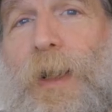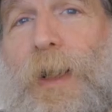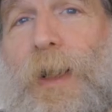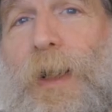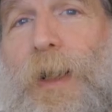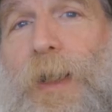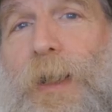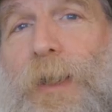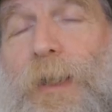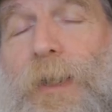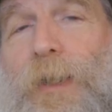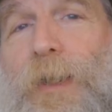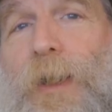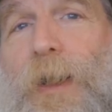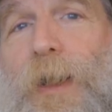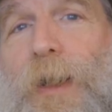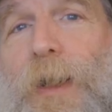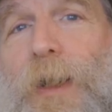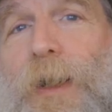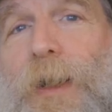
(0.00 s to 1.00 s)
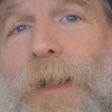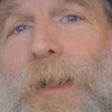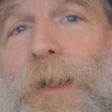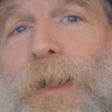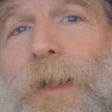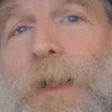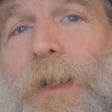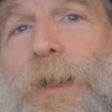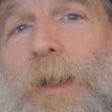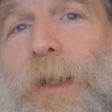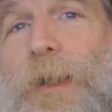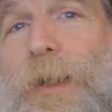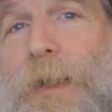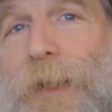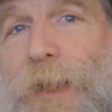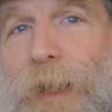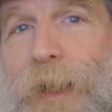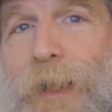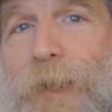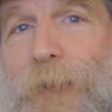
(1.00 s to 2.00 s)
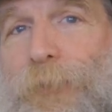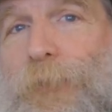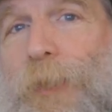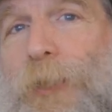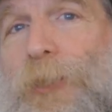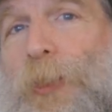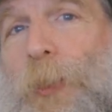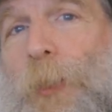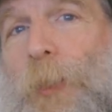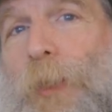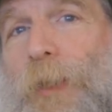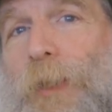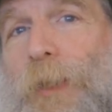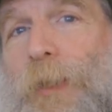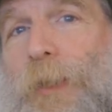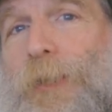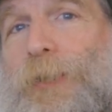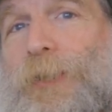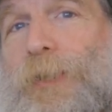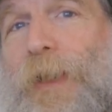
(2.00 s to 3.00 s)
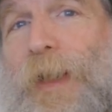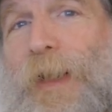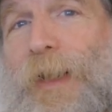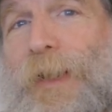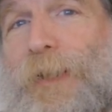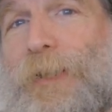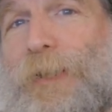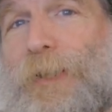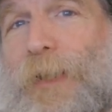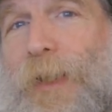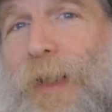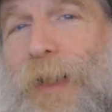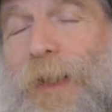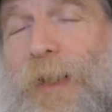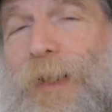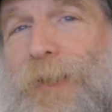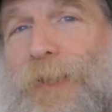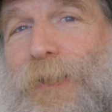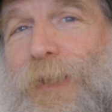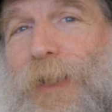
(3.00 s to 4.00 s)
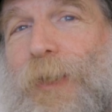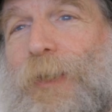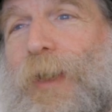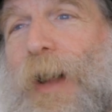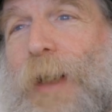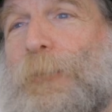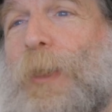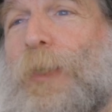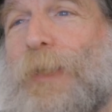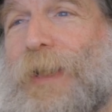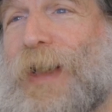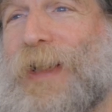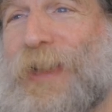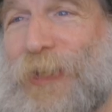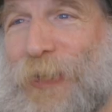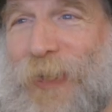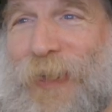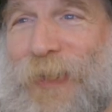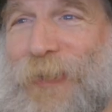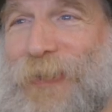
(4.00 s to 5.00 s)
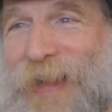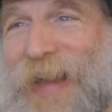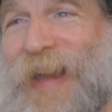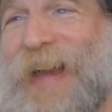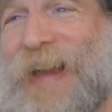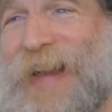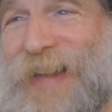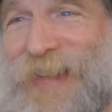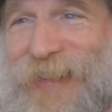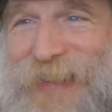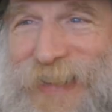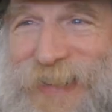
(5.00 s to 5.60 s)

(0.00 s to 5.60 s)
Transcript: on uh, individuals and uh, you know I'm okay, you're okay.